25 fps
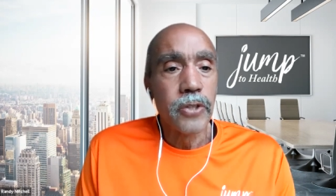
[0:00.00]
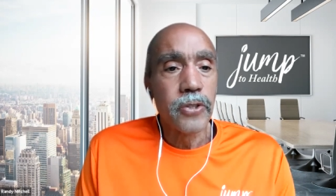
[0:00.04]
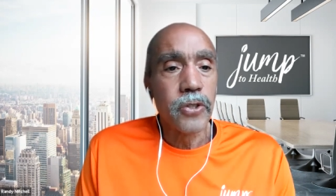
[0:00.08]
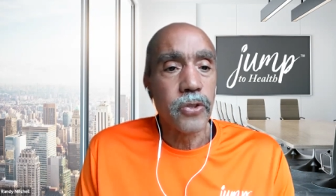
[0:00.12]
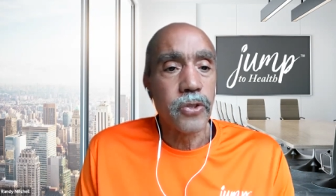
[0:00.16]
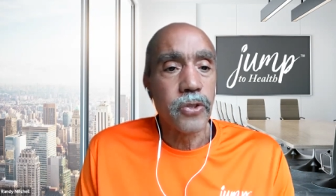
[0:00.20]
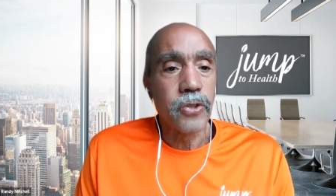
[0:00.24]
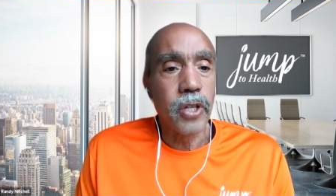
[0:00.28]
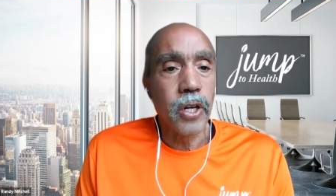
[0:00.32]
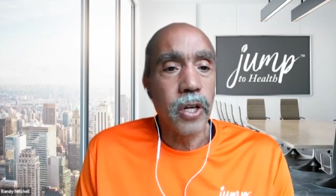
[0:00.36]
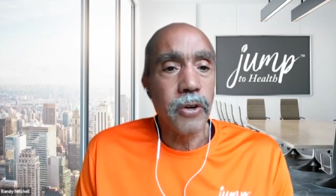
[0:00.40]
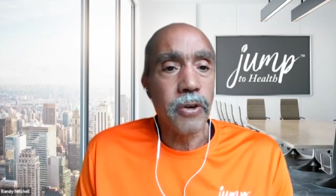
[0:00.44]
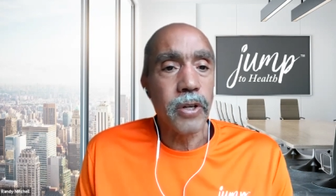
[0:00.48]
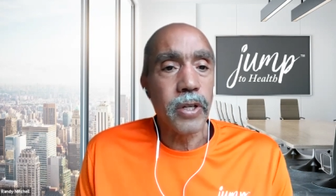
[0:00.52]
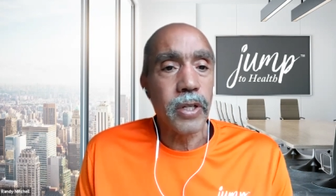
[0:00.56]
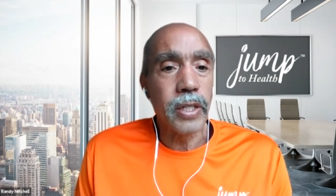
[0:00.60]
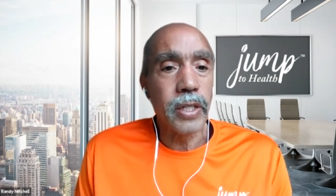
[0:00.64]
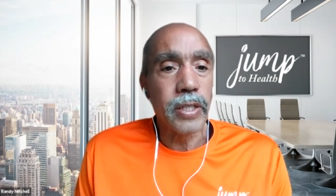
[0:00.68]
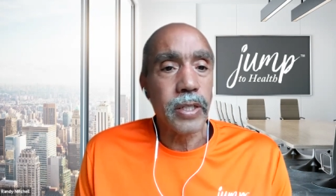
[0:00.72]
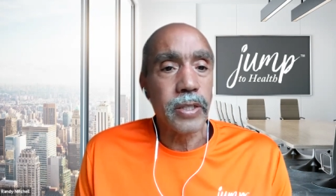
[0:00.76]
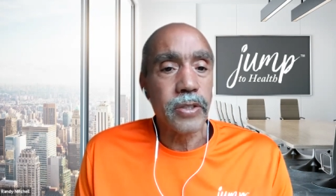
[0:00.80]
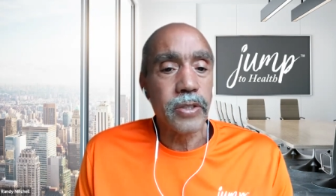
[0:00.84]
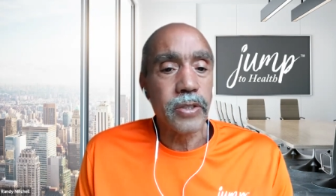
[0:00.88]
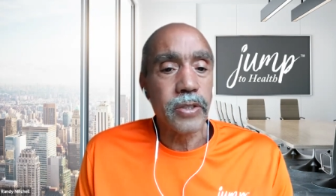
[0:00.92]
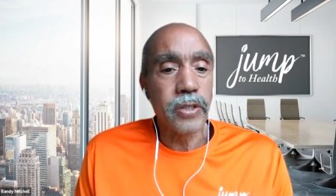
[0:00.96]
So Tara,
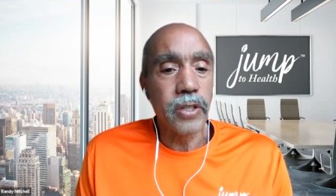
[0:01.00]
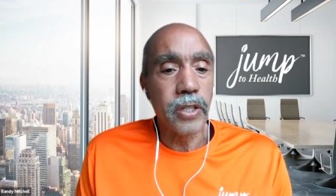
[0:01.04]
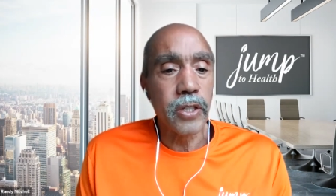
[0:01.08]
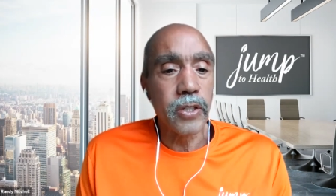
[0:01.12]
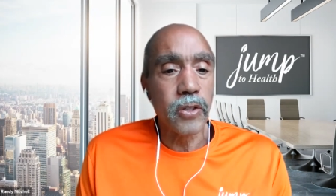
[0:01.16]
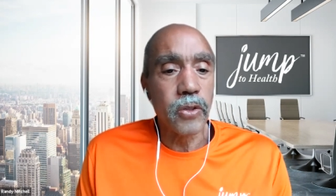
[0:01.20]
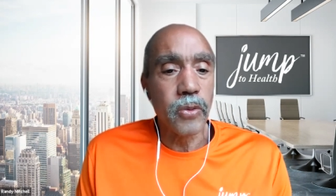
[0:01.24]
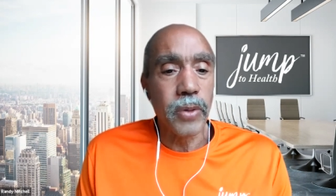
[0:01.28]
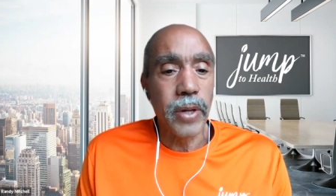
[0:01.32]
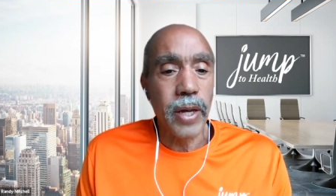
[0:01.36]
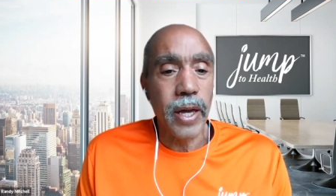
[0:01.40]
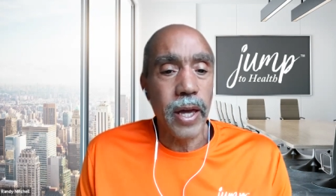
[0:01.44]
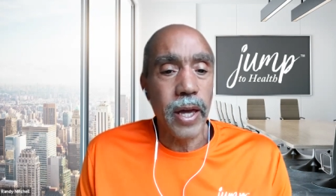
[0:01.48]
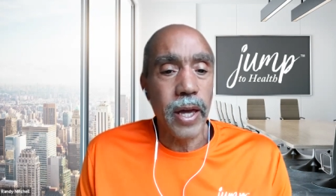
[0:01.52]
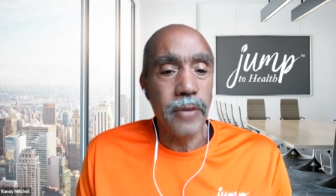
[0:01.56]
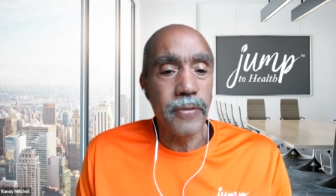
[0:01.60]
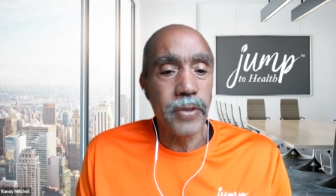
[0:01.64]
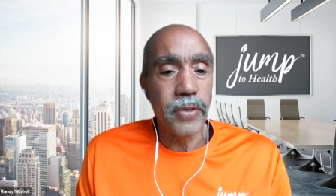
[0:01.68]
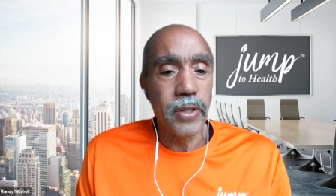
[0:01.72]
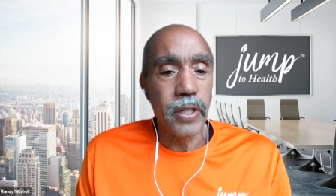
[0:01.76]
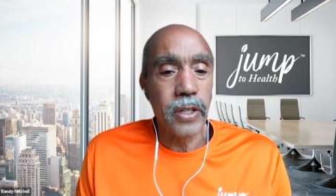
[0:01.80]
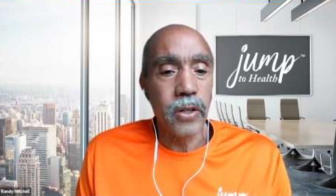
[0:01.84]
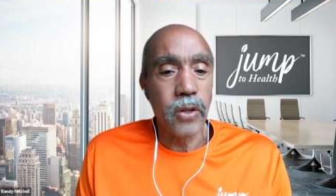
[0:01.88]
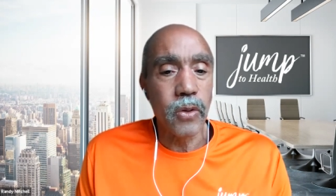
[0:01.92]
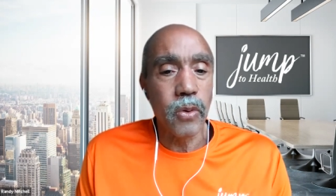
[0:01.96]
let's see, do we have
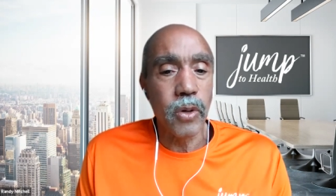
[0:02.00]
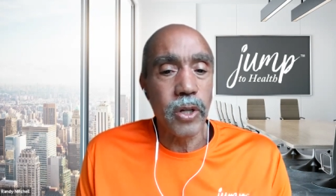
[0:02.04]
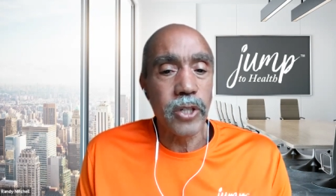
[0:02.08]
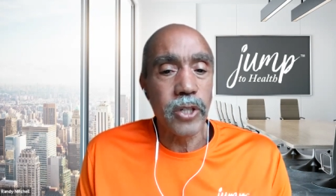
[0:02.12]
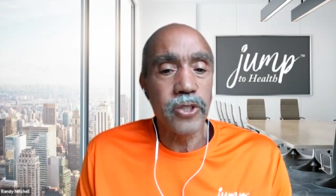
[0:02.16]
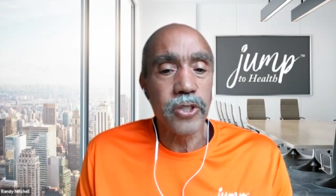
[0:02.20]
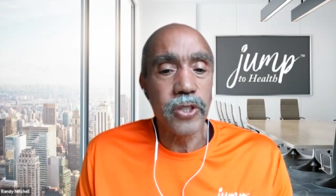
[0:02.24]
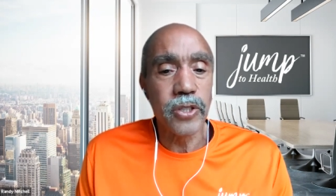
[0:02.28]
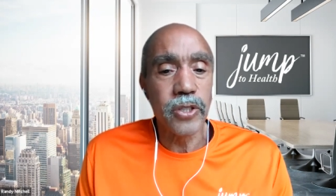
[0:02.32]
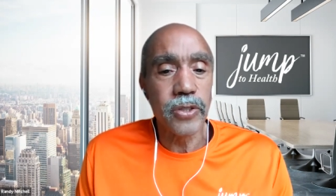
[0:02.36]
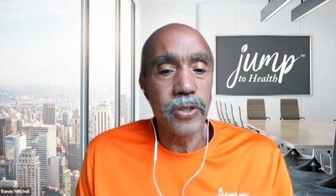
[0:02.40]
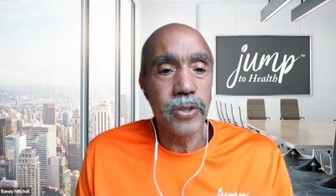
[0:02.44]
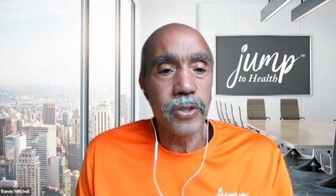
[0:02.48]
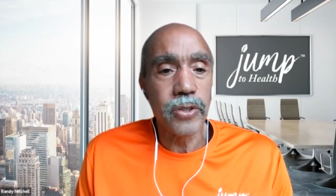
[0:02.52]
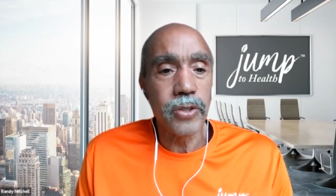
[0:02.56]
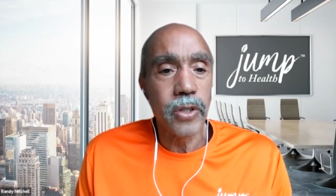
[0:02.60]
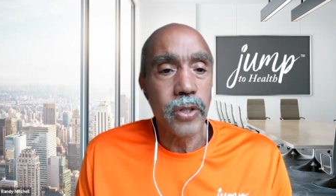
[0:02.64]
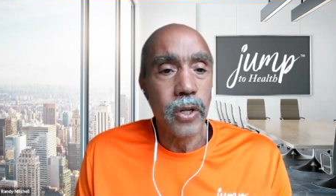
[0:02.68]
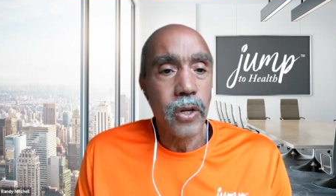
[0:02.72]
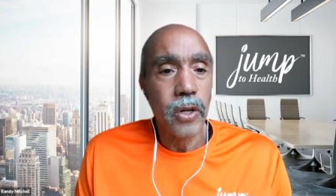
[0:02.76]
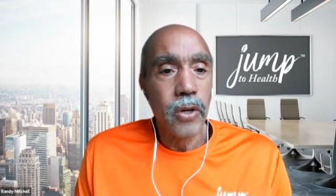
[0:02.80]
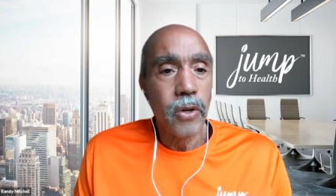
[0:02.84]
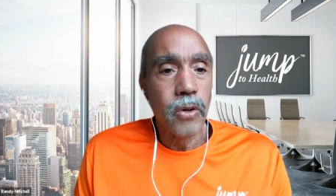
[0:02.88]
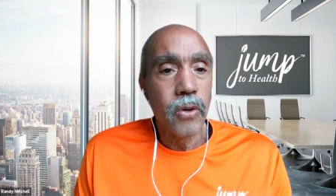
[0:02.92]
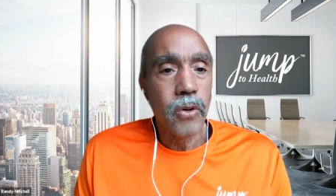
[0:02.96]
any
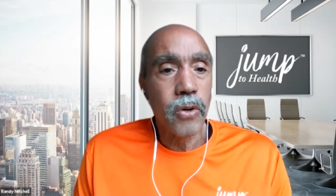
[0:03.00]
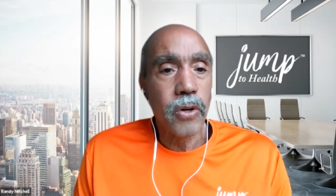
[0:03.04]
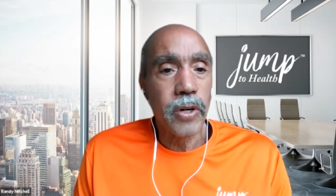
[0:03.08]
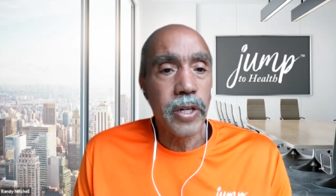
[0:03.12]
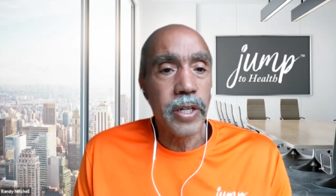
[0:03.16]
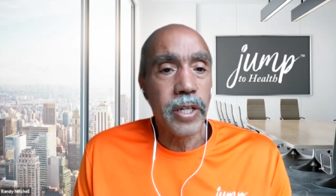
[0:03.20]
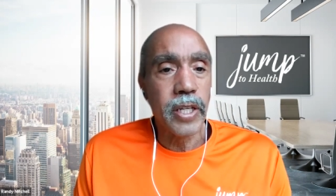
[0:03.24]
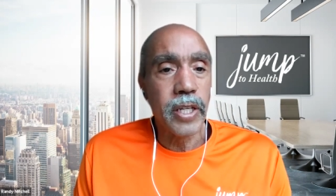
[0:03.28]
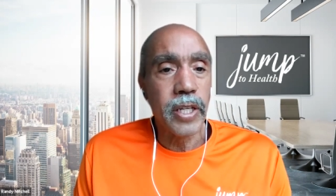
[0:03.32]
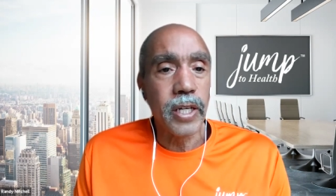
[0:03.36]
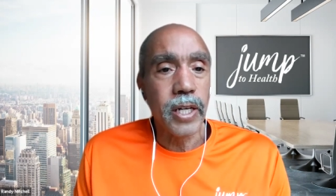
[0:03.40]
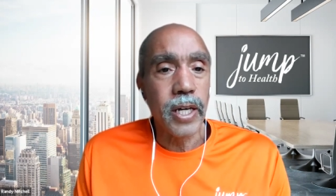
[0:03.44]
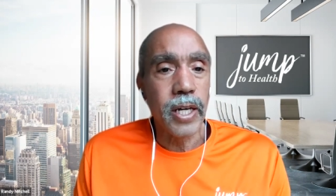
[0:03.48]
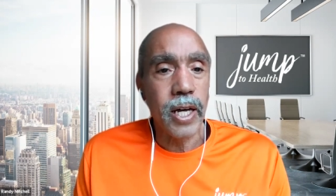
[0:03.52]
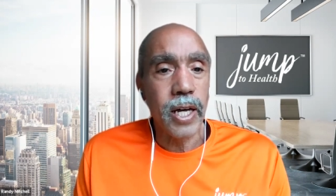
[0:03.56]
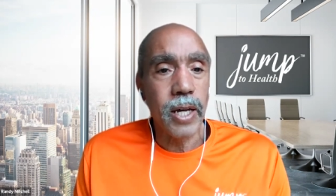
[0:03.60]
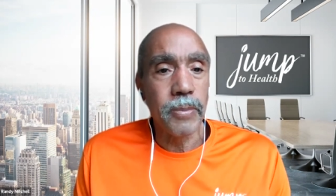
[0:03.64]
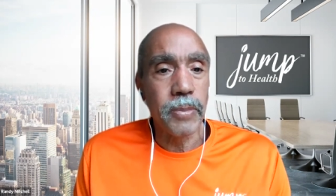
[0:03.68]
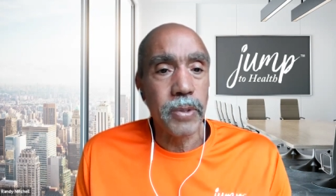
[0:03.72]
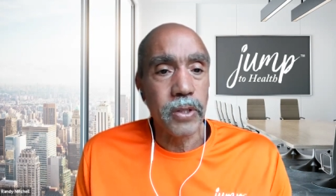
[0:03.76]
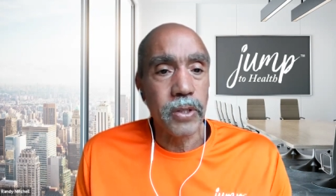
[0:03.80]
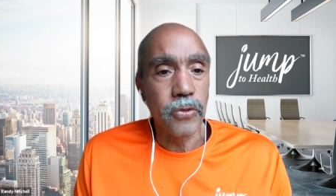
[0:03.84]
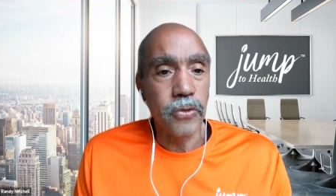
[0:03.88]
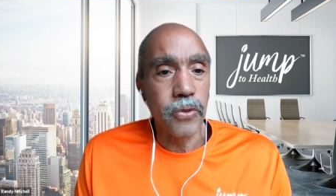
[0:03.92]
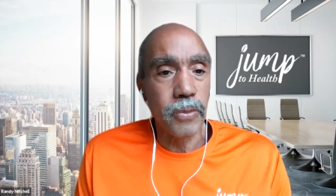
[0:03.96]
questions or any
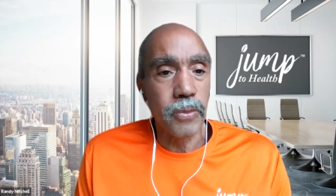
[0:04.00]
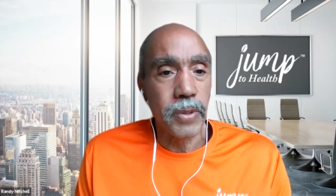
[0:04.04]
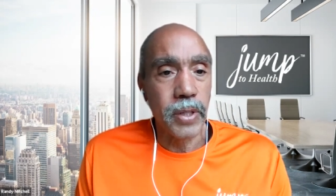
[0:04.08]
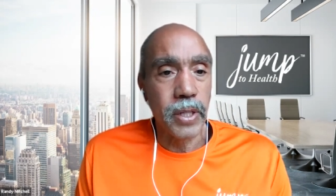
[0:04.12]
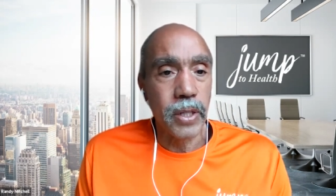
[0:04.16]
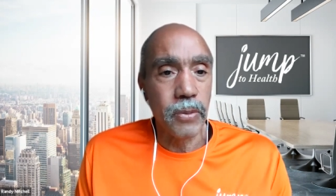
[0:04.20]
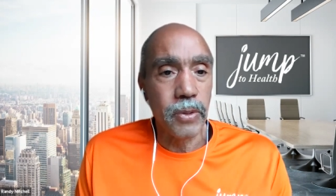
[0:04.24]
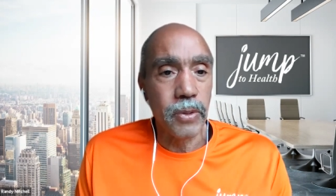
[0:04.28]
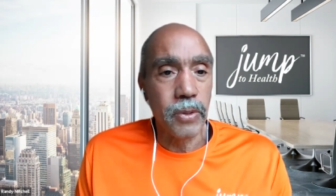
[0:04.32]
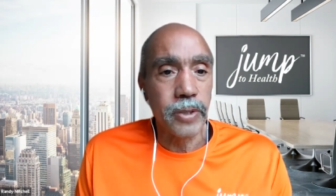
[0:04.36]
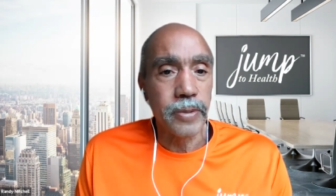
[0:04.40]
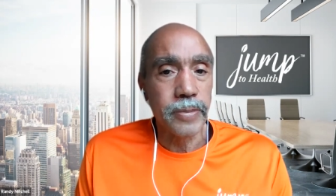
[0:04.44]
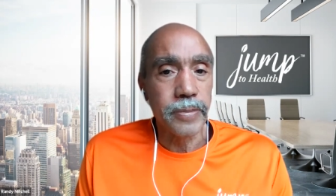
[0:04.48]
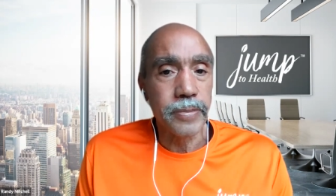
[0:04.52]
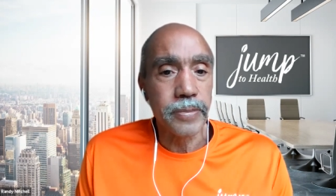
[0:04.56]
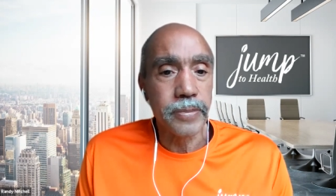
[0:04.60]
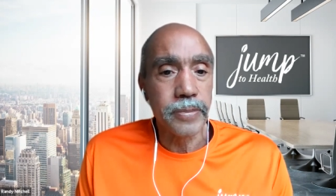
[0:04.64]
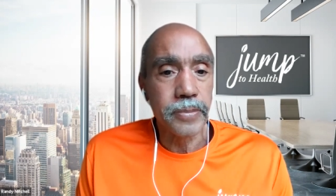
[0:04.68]
comments from anyone?